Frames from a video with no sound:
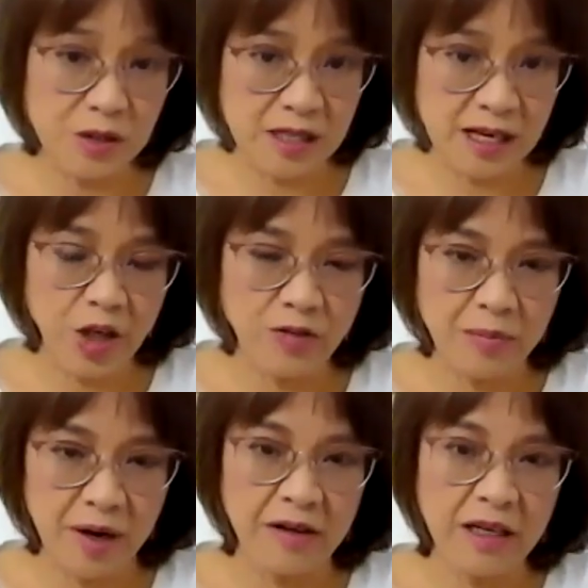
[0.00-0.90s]
Society of
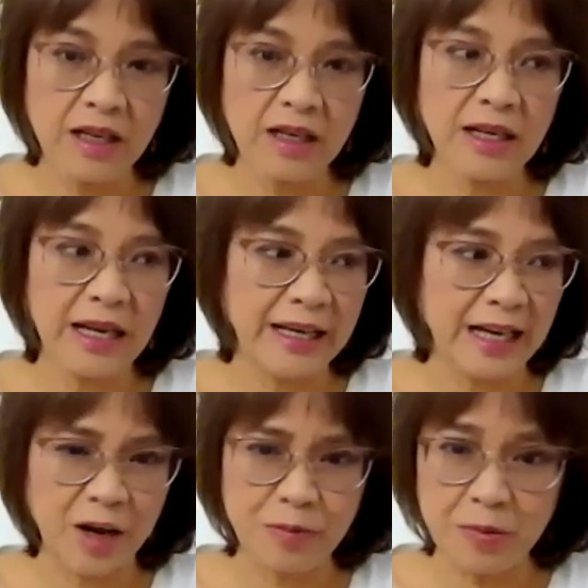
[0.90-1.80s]
America, and
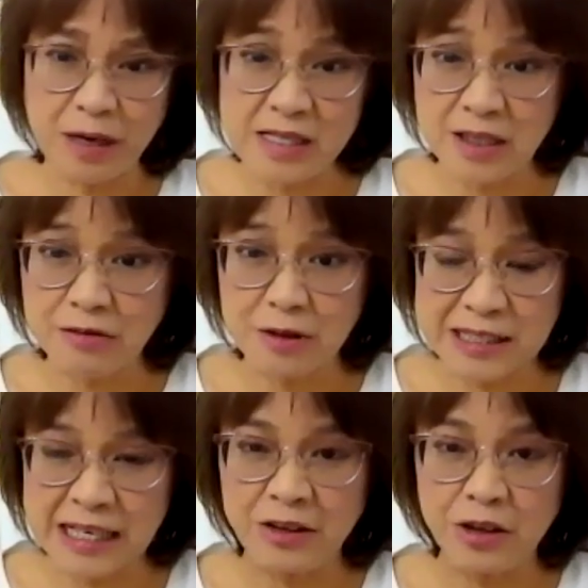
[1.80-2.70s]
I've been president for
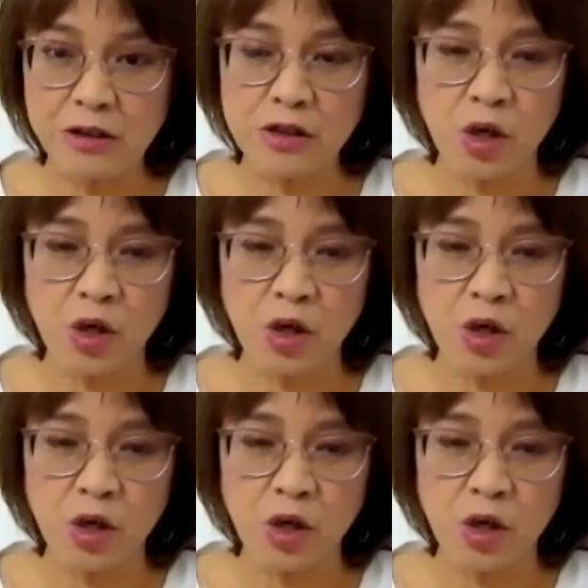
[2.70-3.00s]
10 years.